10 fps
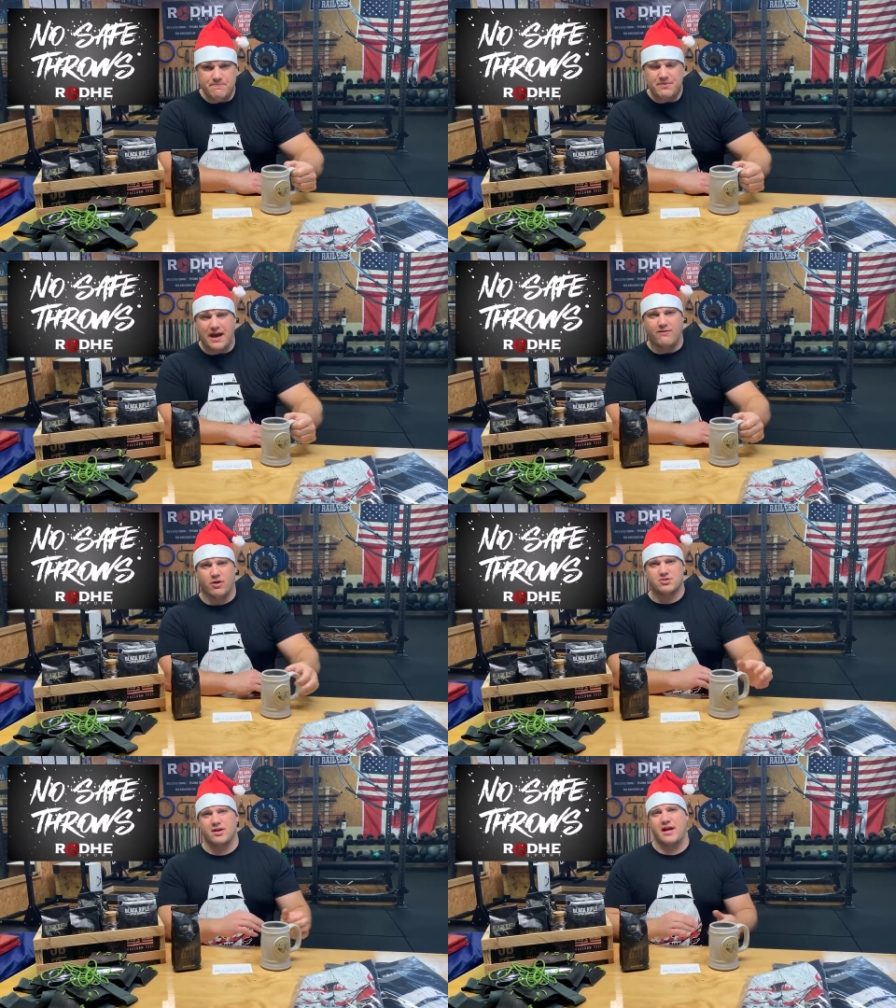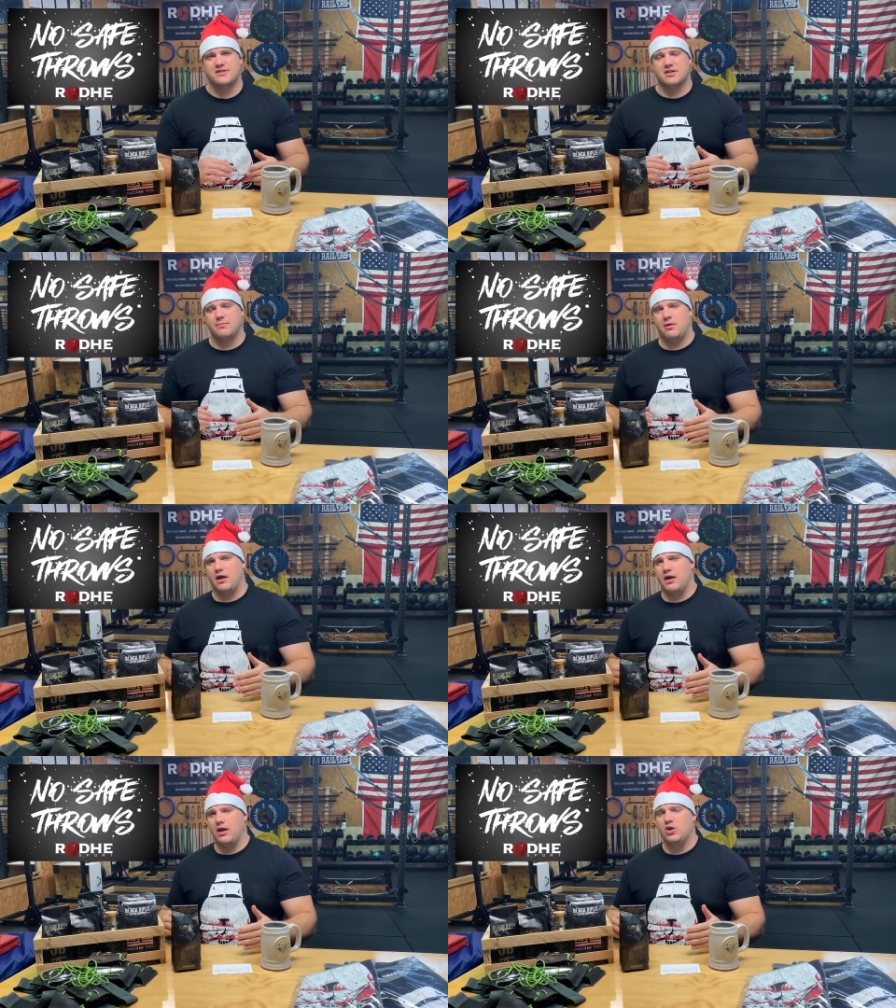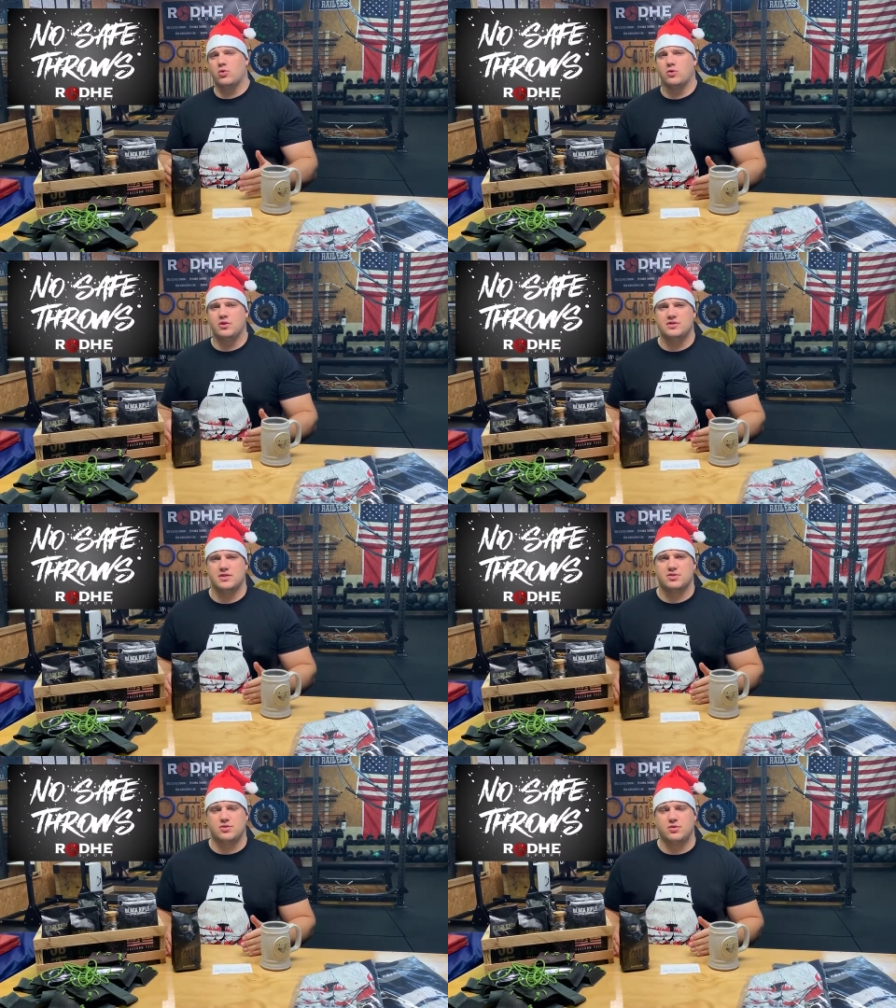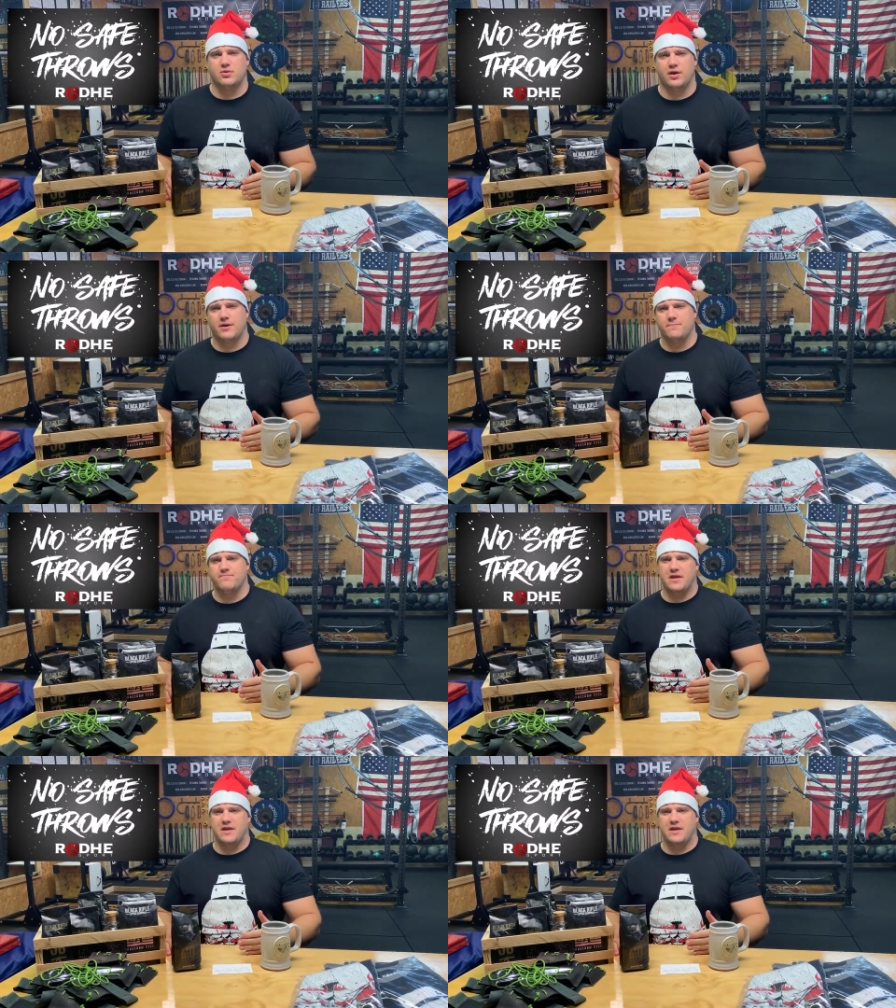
I've also had some inquiries as to, like,